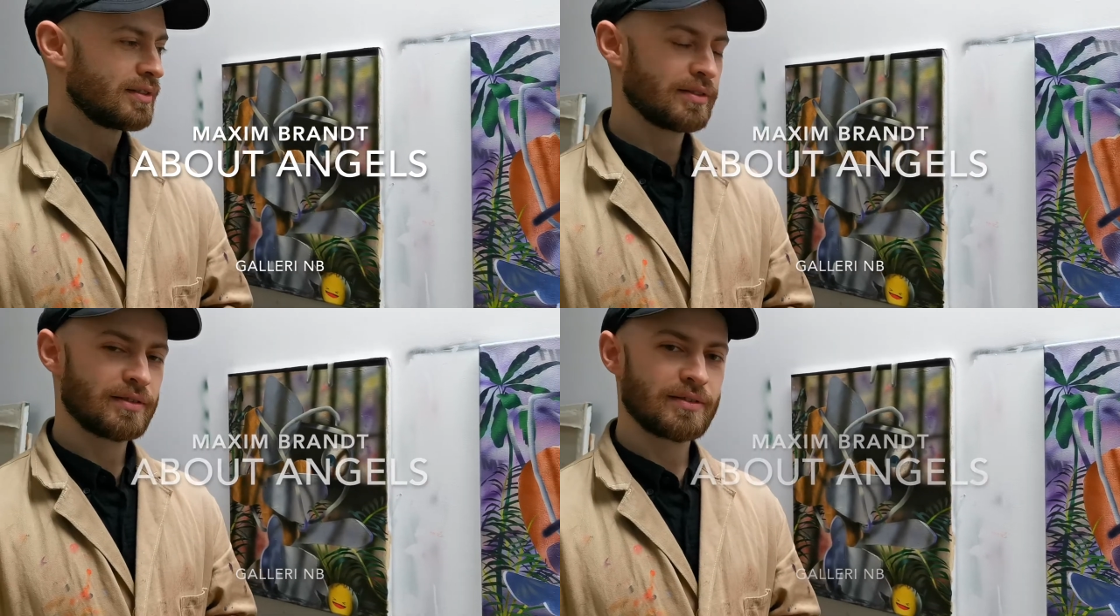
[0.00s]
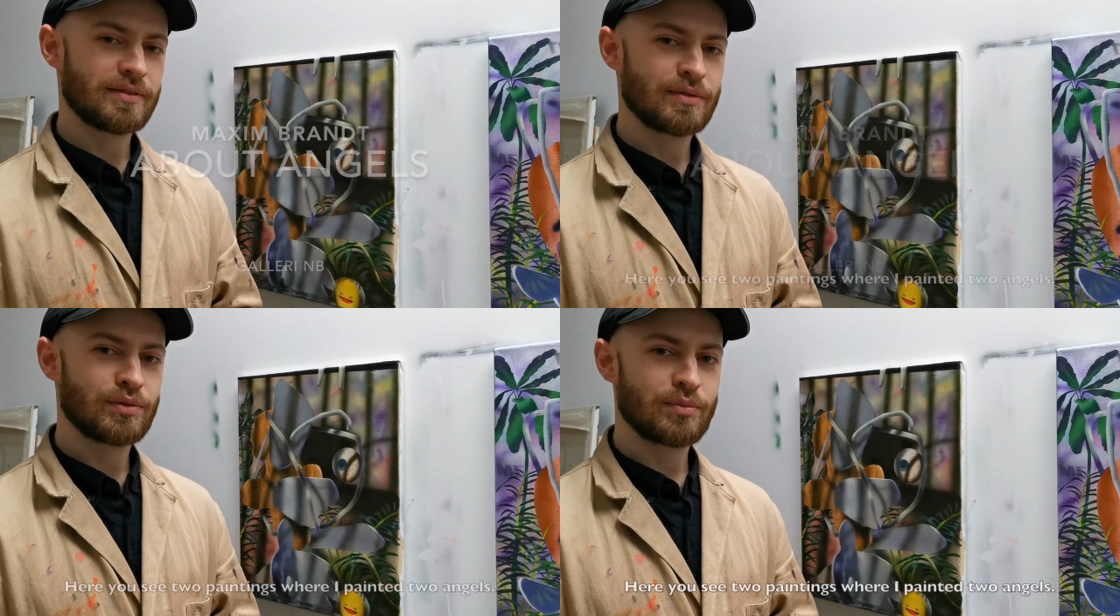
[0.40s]
uh,
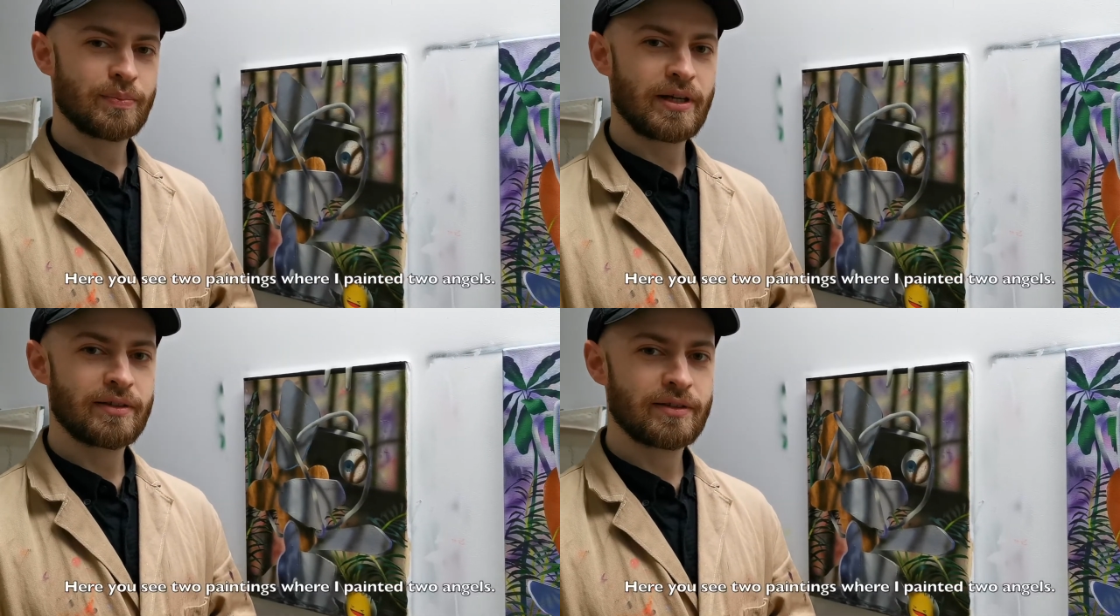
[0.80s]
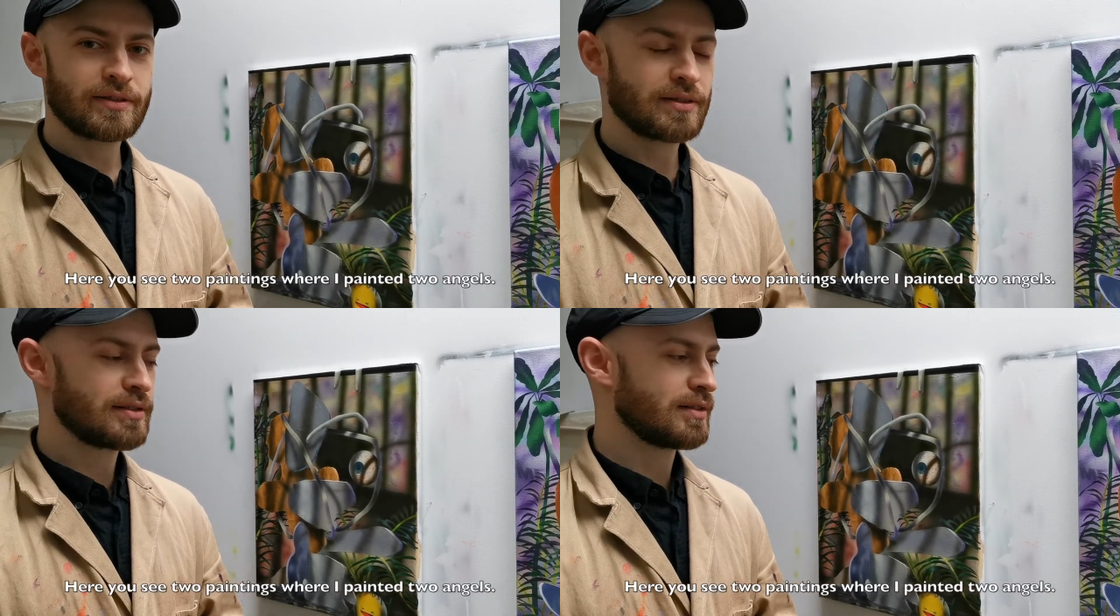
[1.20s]
two
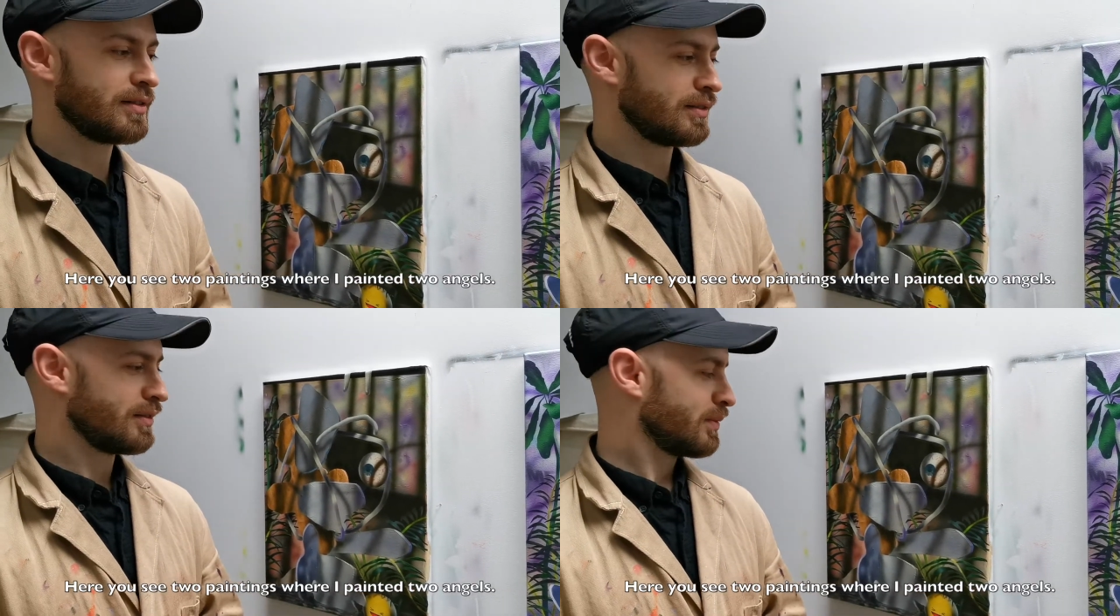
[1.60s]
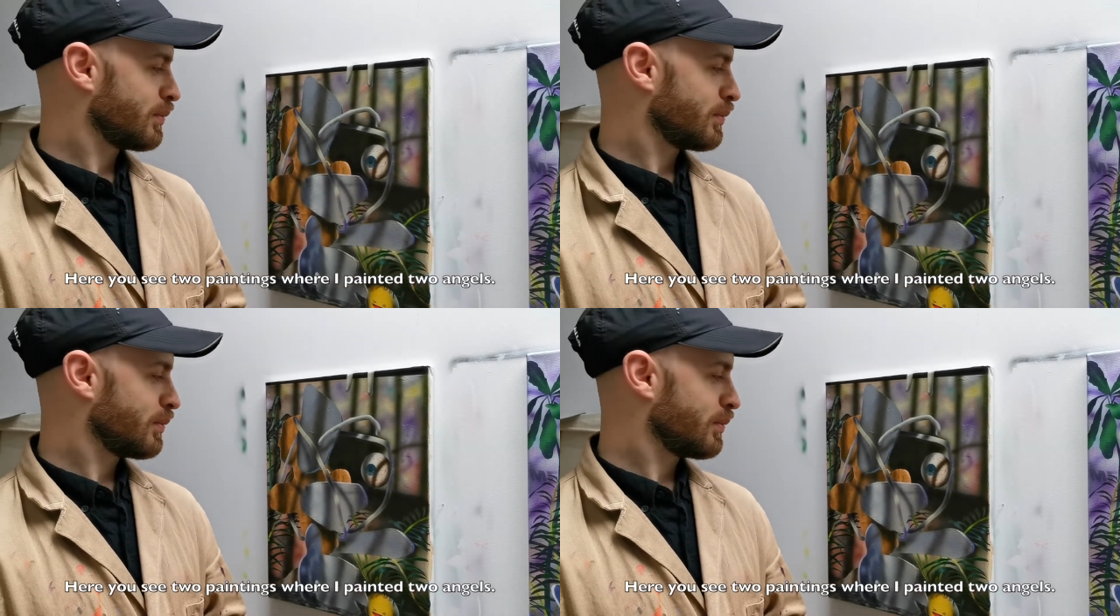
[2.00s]
paintings uh,